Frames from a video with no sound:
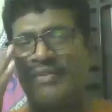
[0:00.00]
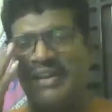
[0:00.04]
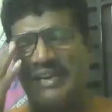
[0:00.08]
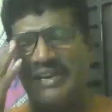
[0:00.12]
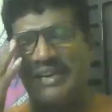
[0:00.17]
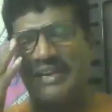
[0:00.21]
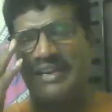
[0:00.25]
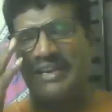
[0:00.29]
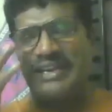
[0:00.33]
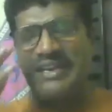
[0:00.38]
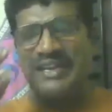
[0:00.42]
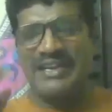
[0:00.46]

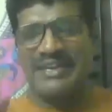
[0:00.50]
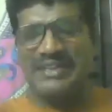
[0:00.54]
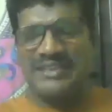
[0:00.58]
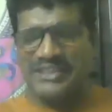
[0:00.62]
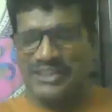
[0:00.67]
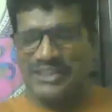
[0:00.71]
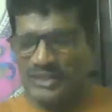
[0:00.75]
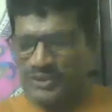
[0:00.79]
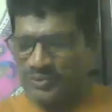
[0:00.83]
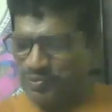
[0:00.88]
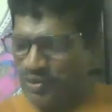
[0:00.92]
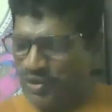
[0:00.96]
very
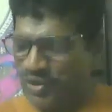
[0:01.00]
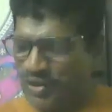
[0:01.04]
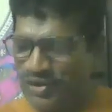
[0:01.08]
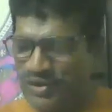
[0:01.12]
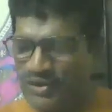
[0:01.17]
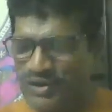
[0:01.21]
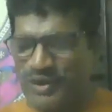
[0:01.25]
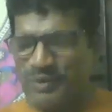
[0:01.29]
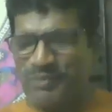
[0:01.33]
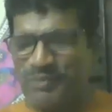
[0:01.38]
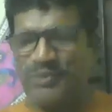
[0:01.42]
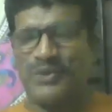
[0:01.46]

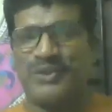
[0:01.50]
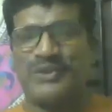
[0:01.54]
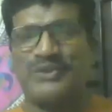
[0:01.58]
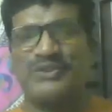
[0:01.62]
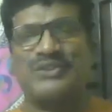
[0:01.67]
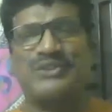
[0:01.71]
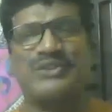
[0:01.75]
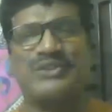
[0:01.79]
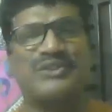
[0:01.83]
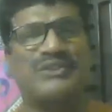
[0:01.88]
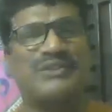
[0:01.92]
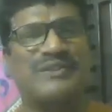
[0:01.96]
smaller
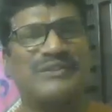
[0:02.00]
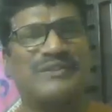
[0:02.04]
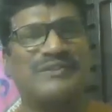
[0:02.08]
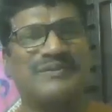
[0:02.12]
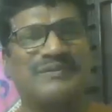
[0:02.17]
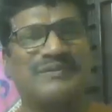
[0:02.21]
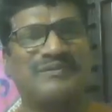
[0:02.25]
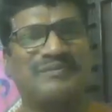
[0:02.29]
books.